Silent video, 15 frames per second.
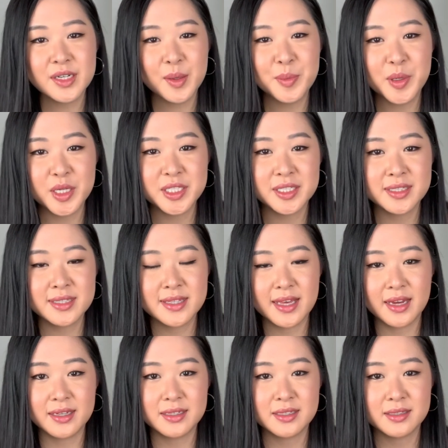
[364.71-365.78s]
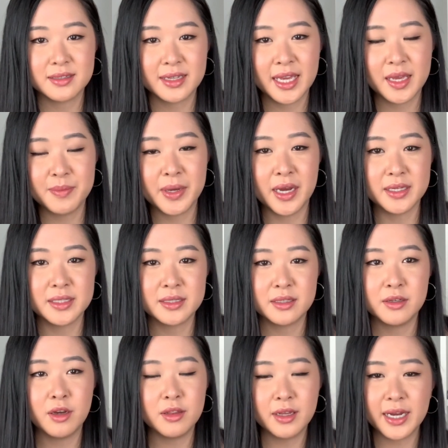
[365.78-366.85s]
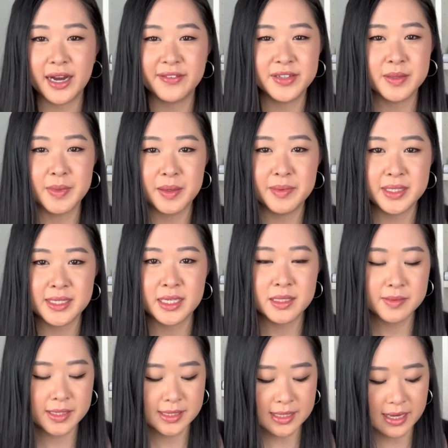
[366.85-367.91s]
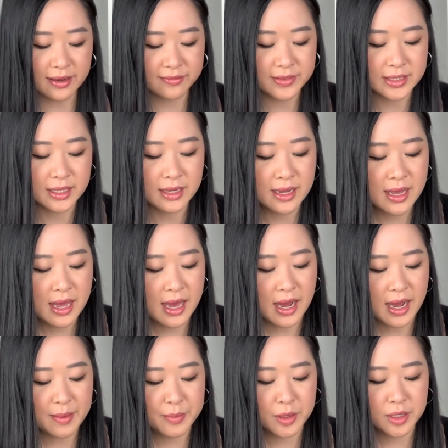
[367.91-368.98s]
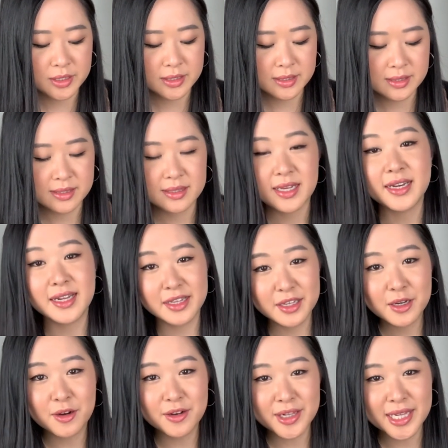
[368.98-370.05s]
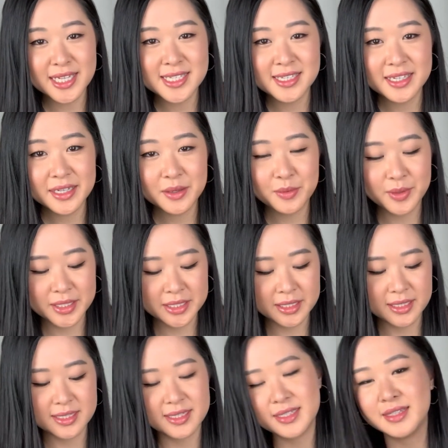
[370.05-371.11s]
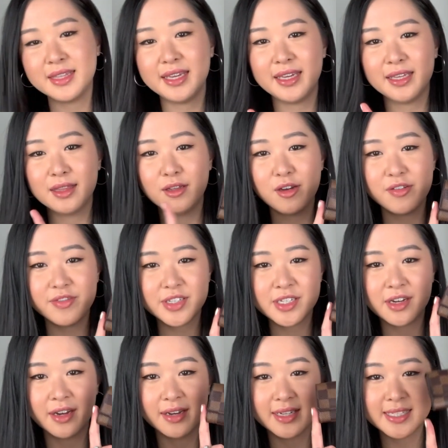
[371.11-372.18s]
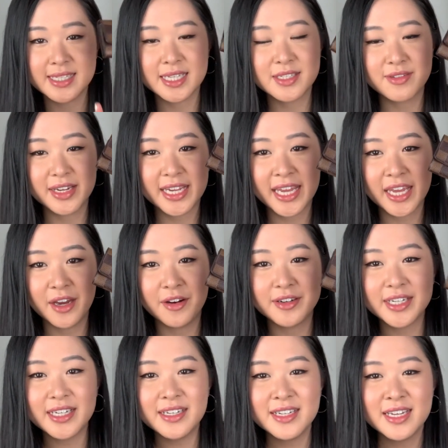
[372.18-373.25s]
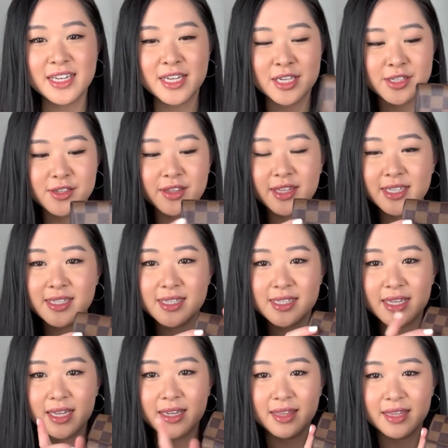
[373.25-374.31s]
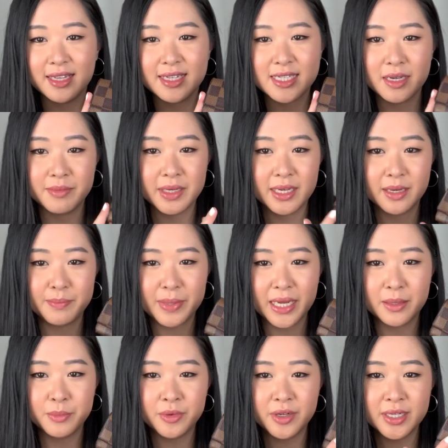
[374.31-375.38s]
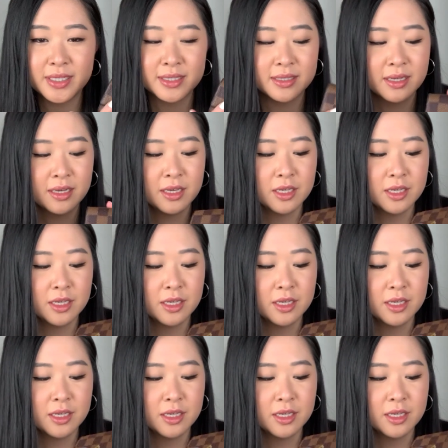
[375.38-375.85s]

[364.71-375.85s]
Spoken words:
I purchased that key pouch, not long after, maybe 6 months after, I purchased another cult classic, which is the Louis Vuitton 6-ring key holder. So this is in the damier bean print.